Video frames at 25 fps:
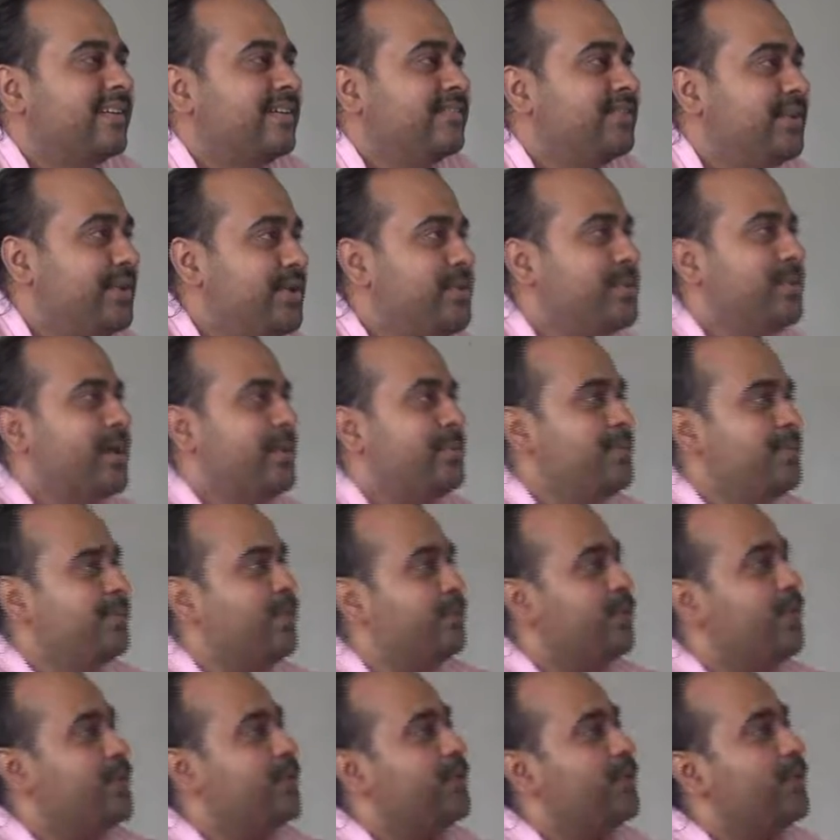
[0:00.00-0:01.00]
When you come
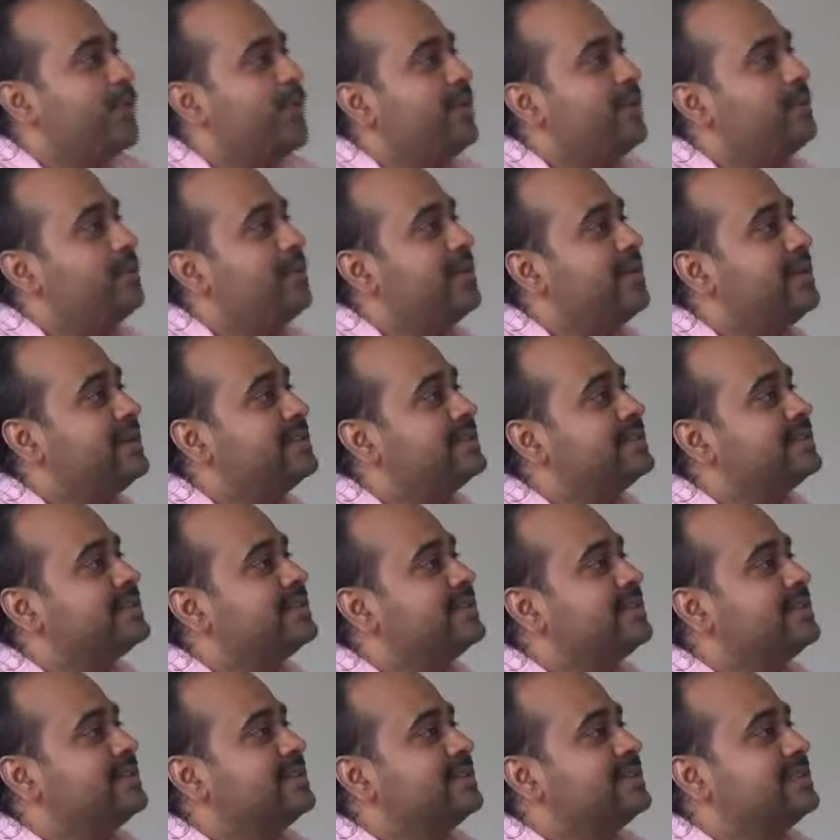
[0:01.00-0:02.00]
to do your role plays,
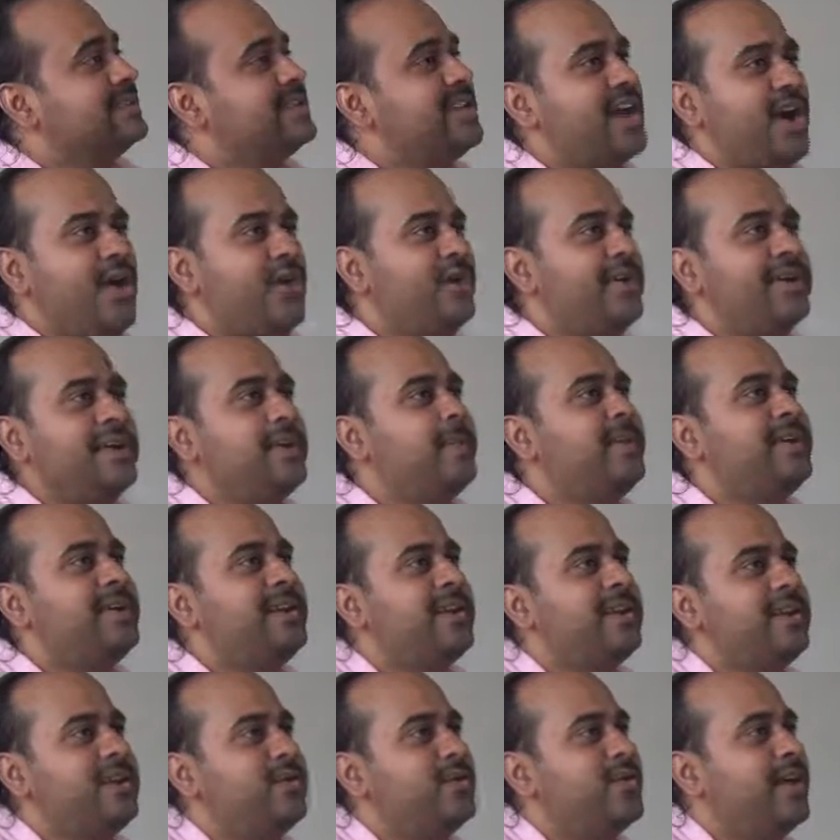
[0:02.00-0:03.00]
see how
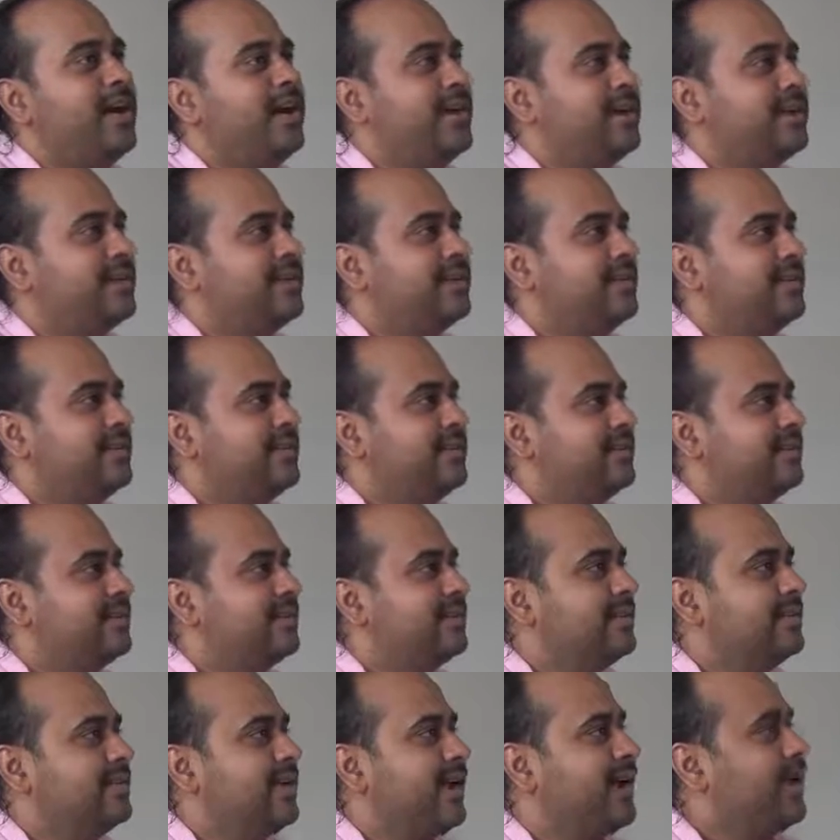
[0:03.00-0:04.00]
inhibited you are.
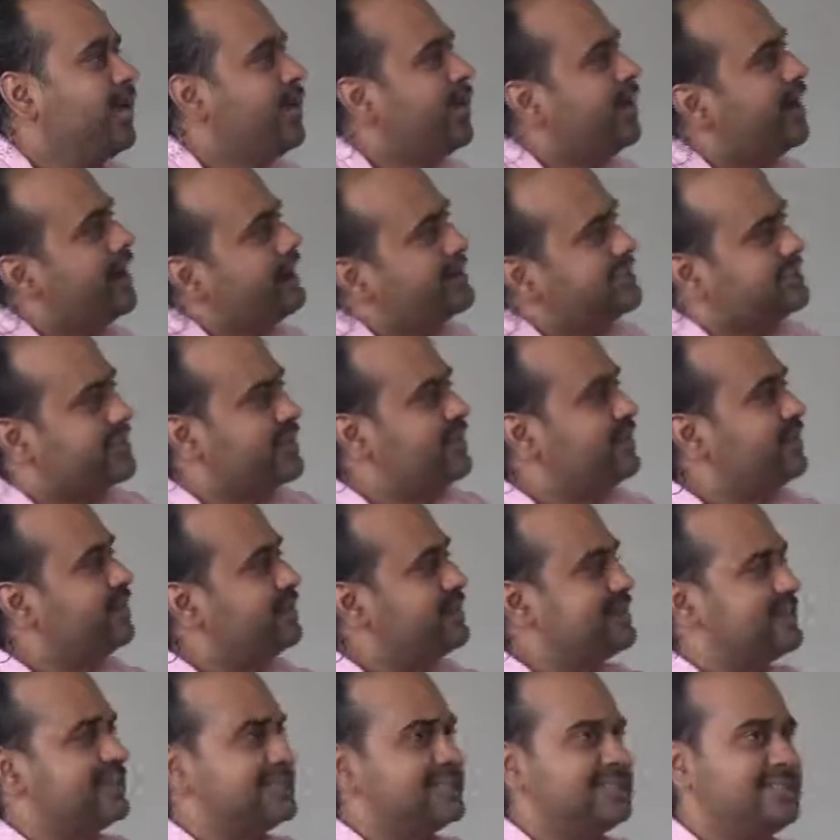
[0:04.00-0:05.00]
And you are asking
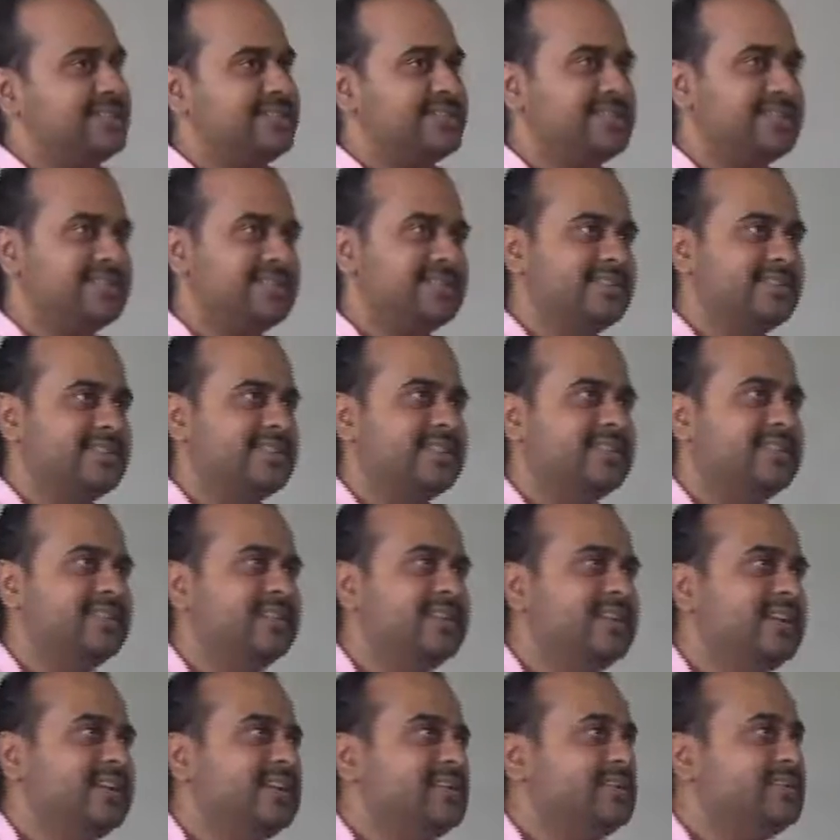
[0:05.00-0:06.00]
for success.
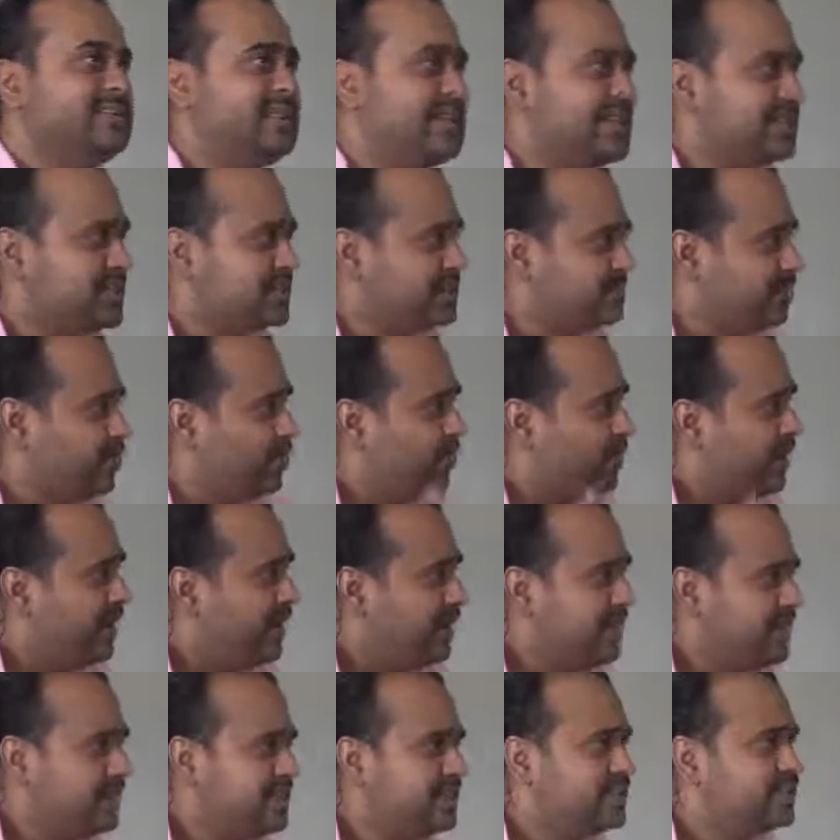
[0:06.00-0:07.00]
This
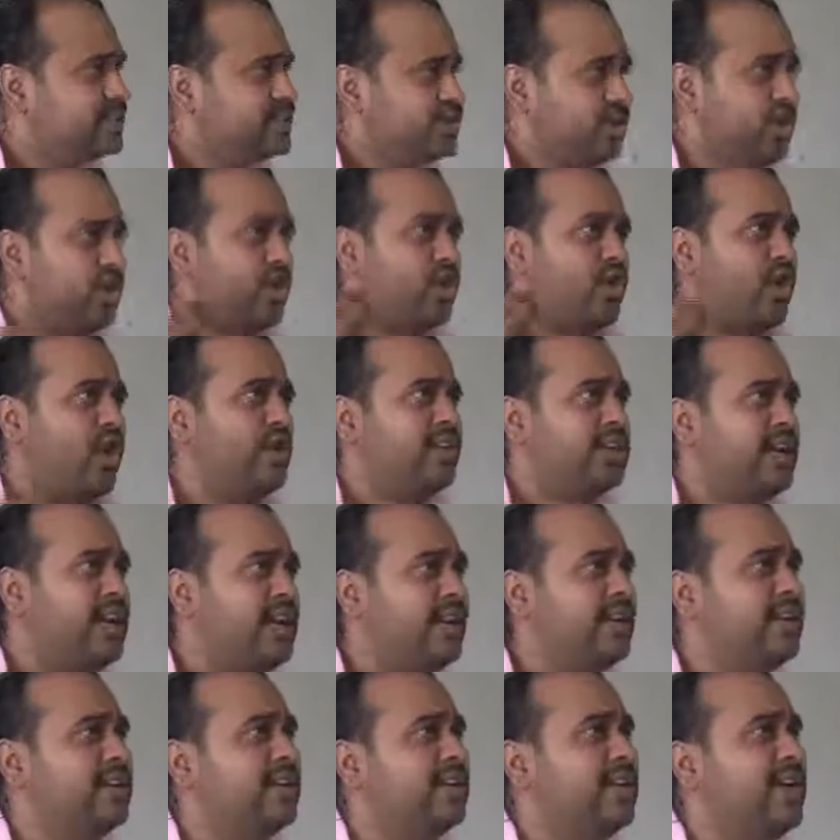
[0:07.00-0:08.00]
moment is so rotten,
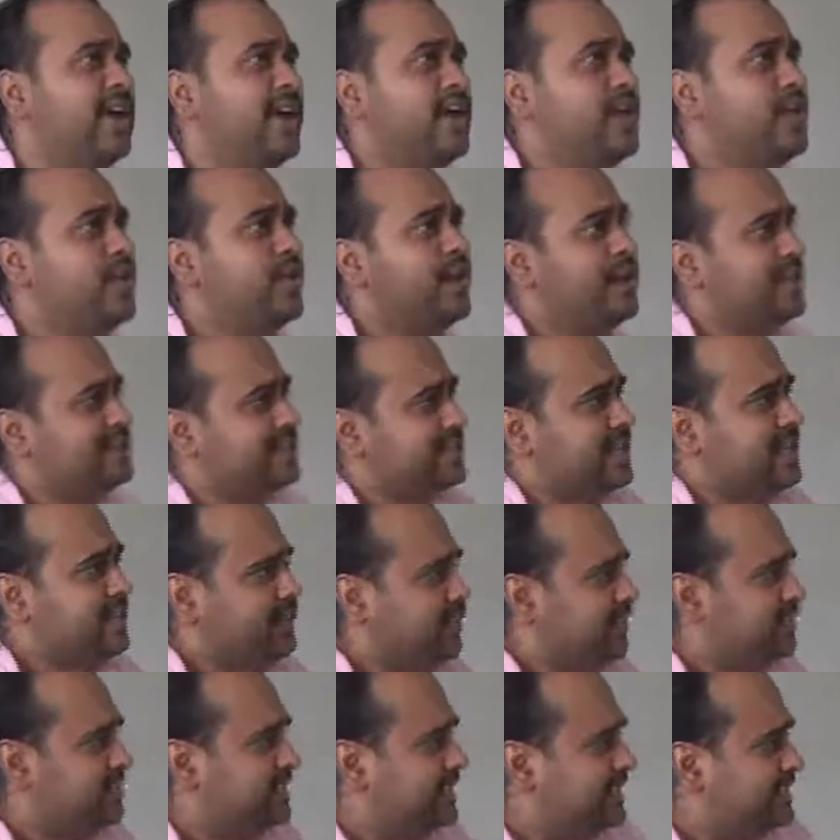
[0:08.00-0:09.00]
and you are
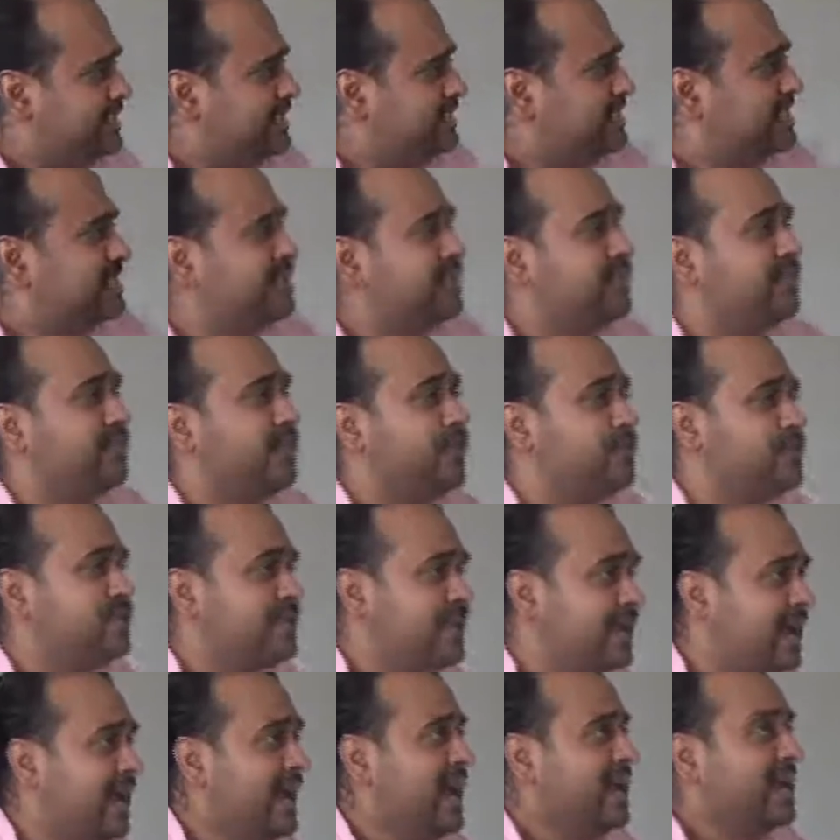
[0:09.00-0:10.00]
asking for success in the
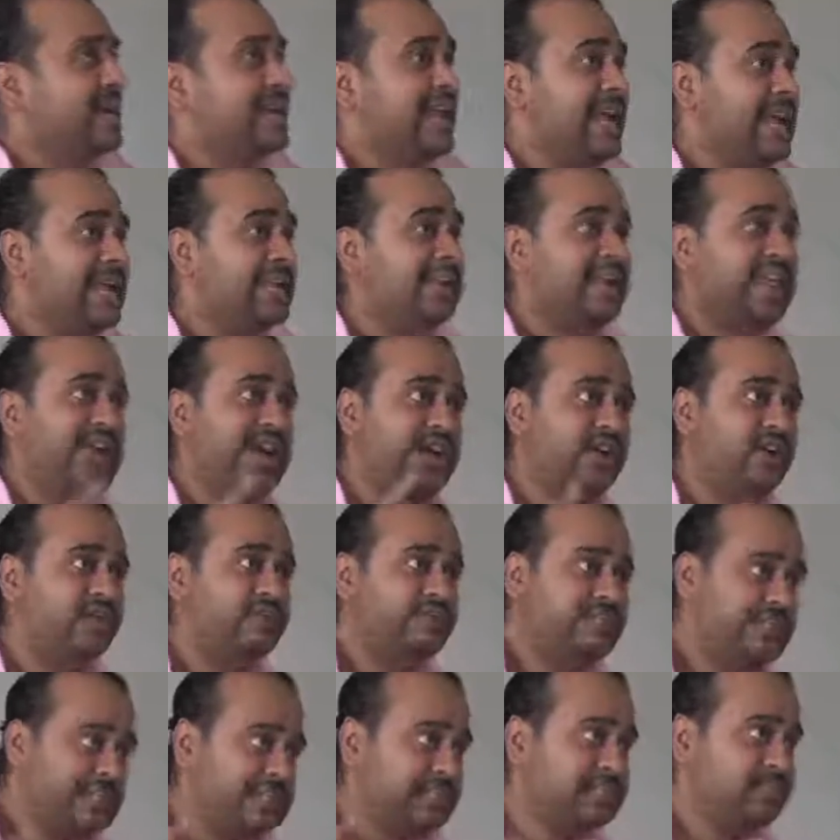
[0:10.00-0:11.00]
future. Take care
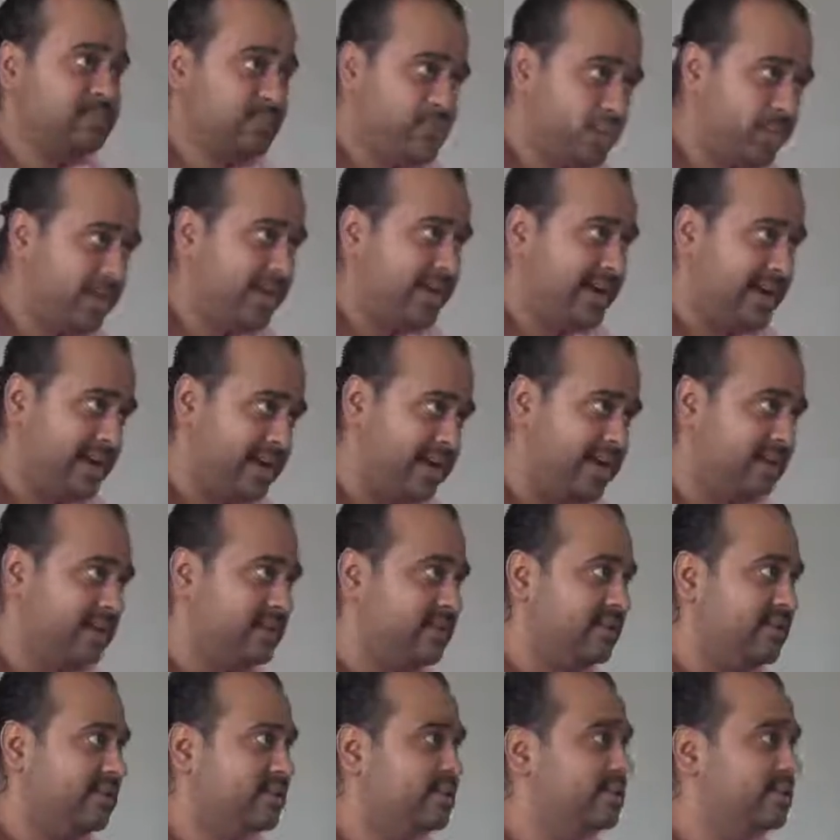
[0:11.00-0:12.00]
of this moment.